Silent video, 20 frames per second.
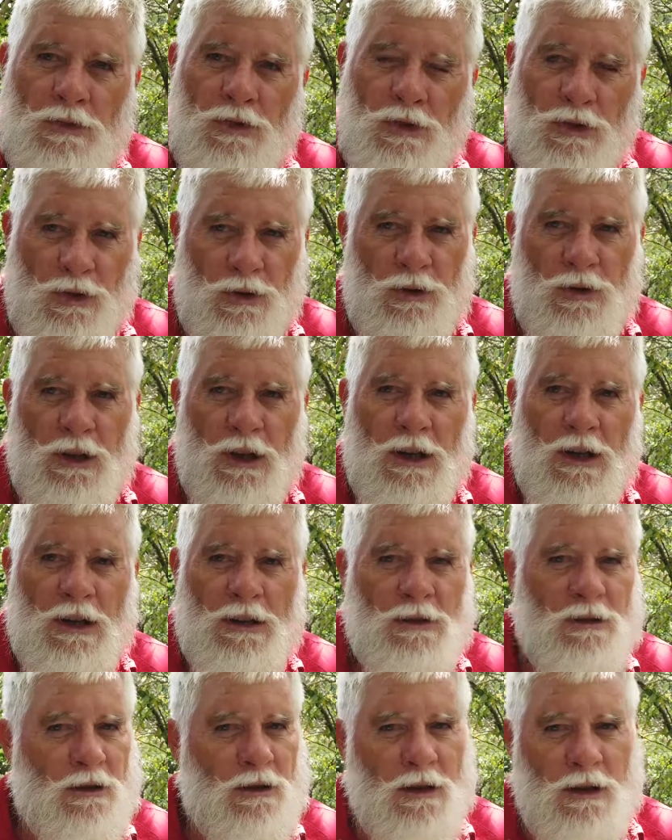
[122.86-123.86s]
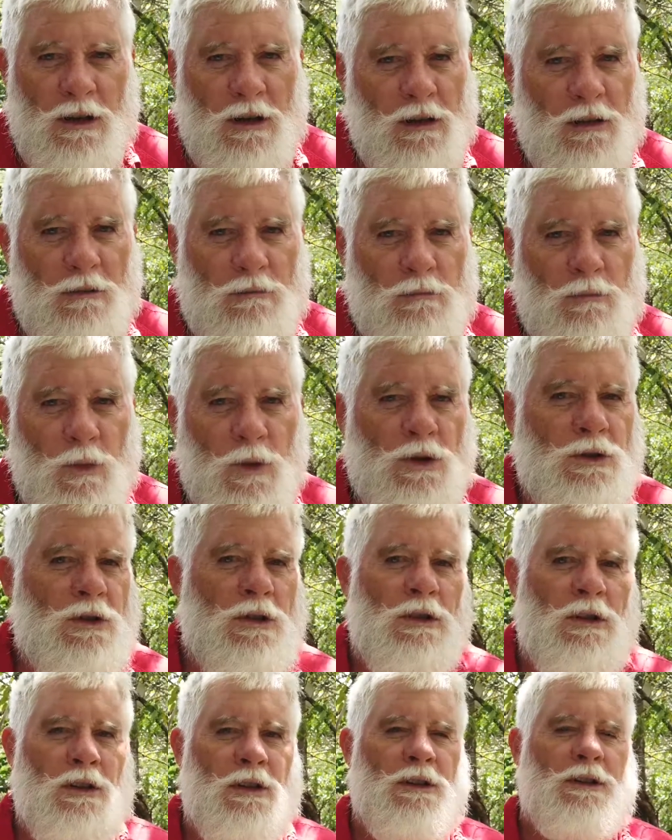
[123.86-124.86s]
story last night. I don't
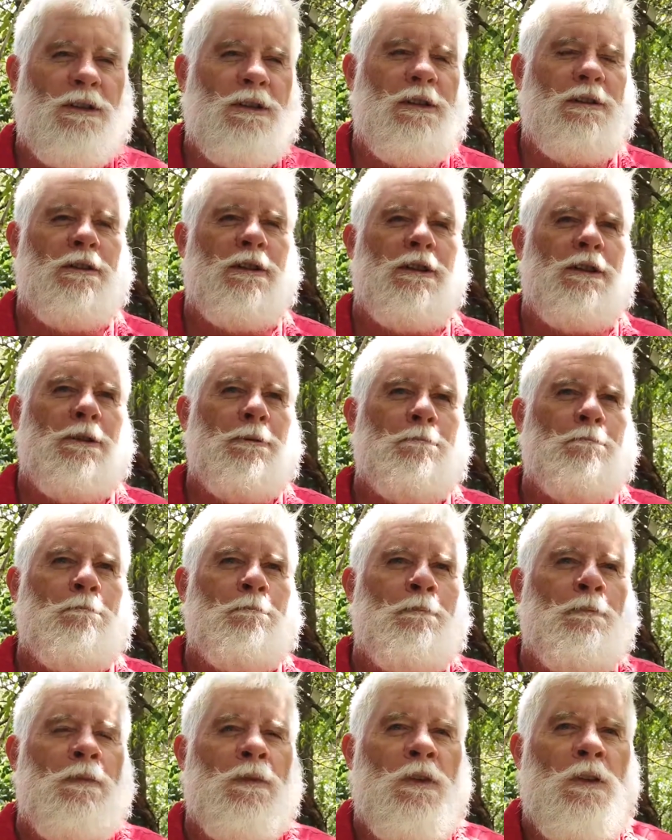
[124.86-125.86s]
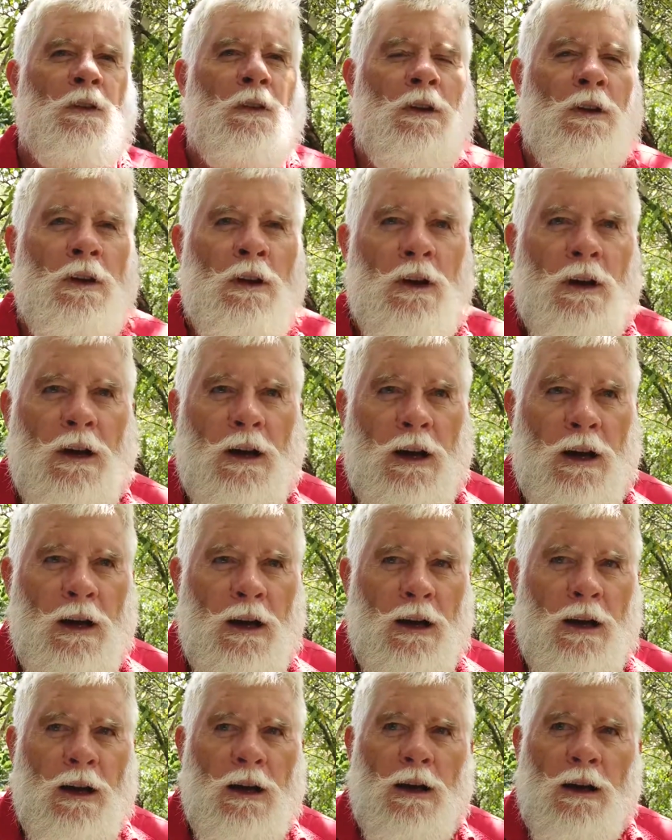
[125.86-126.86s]
watch a lot of TV.
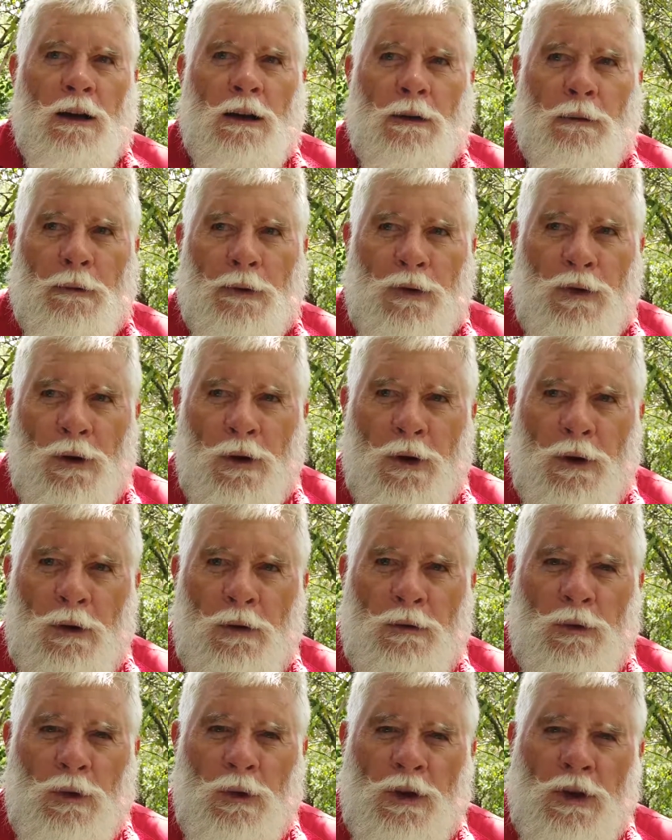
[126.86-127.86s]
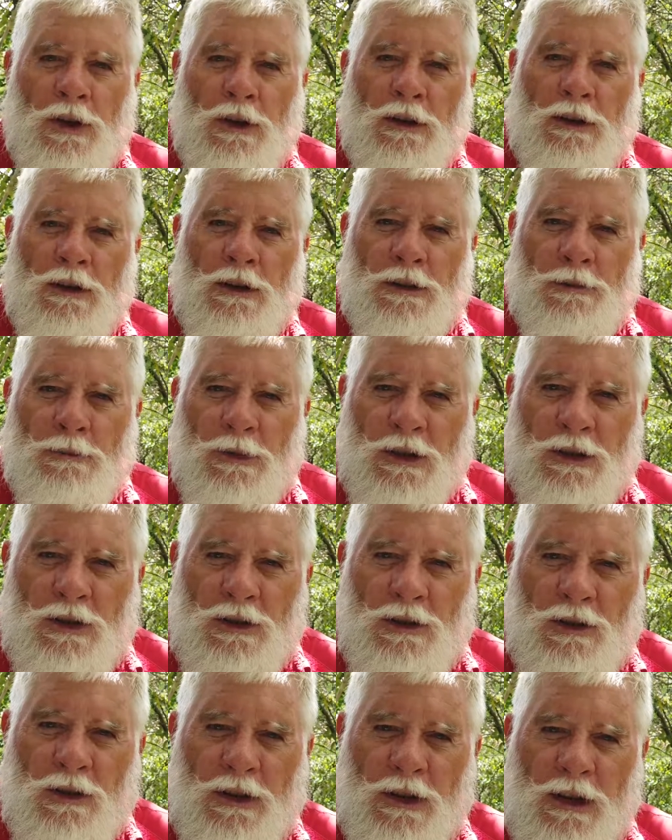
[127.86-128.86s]
I try to avoid it as
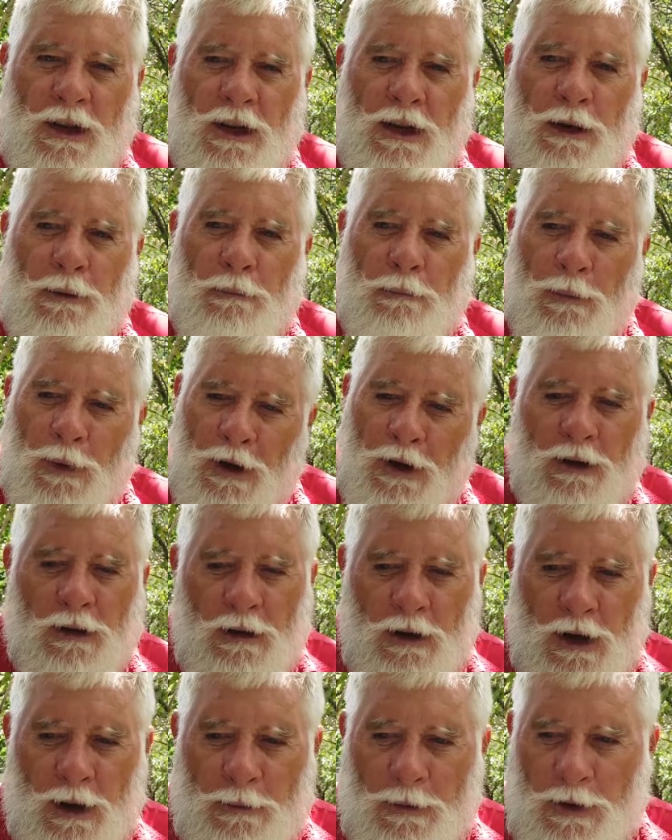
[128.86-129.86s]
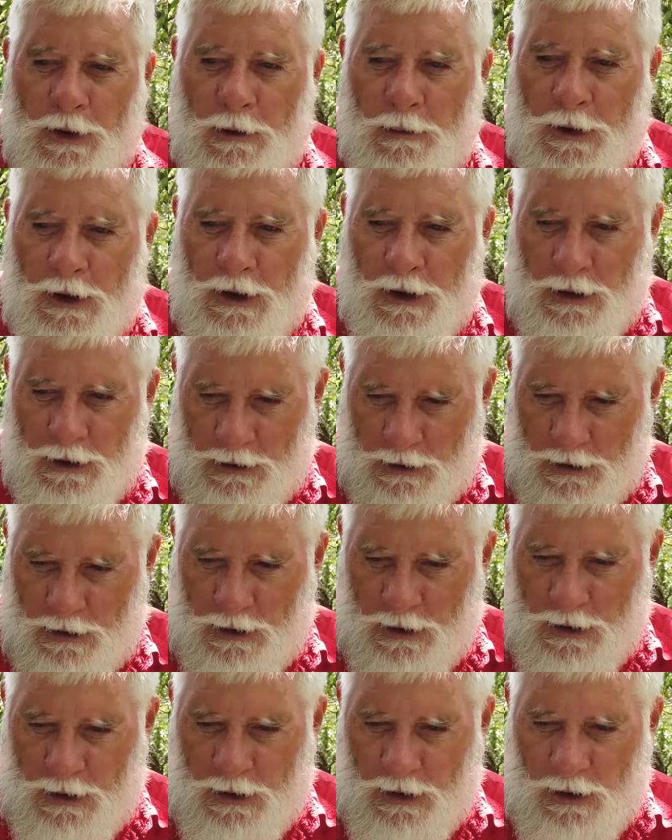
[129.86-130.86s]
much as I can, but I happened to be
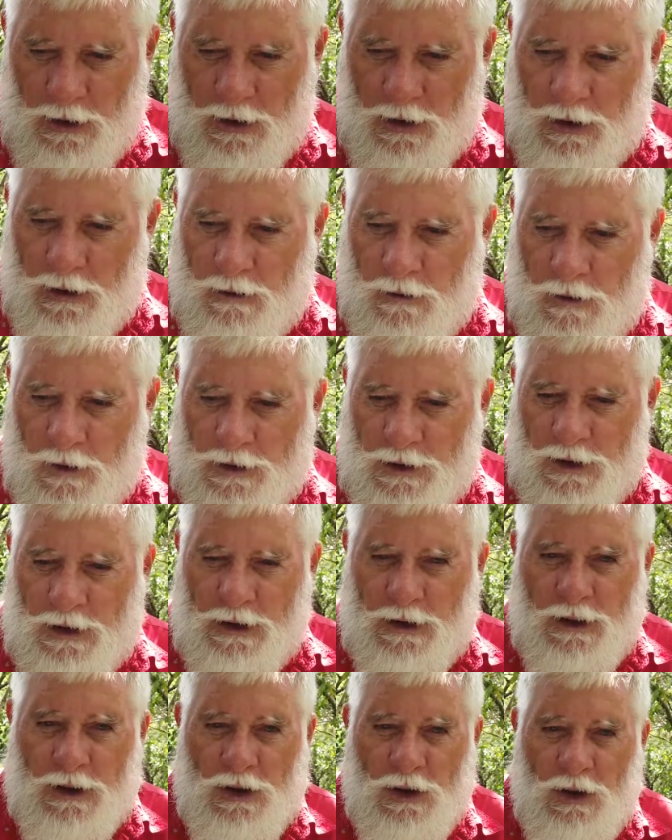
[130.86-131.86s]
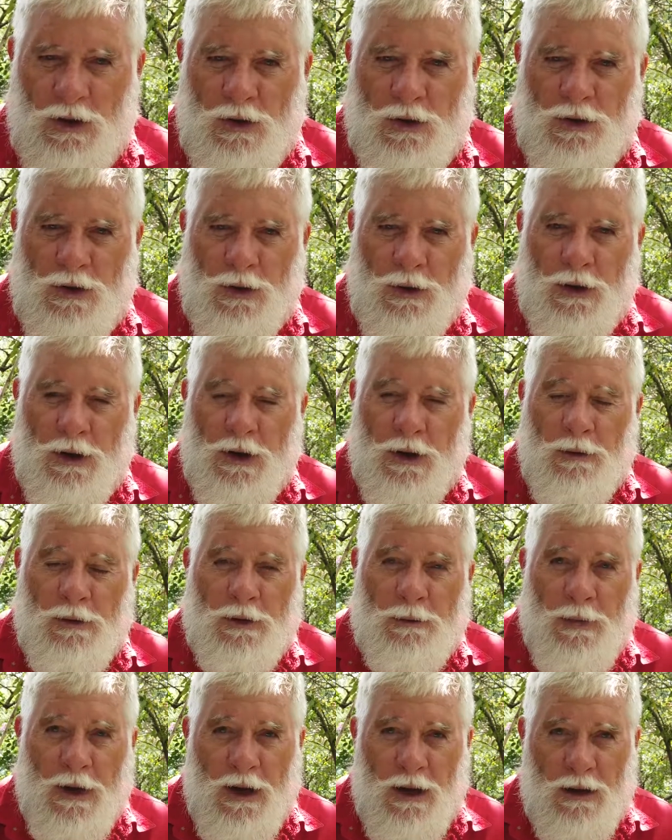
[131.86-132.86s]
watching this news story, and it
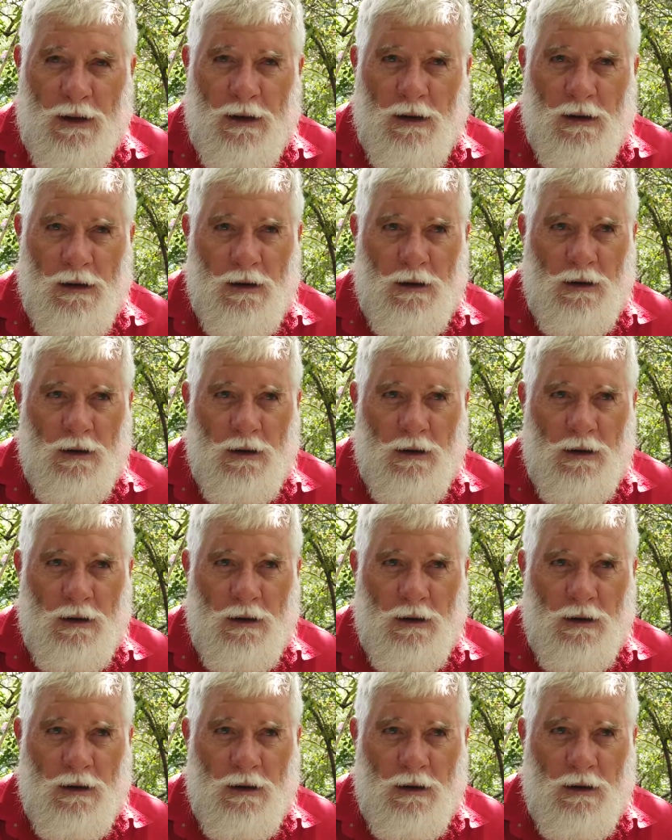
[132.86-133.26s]
was about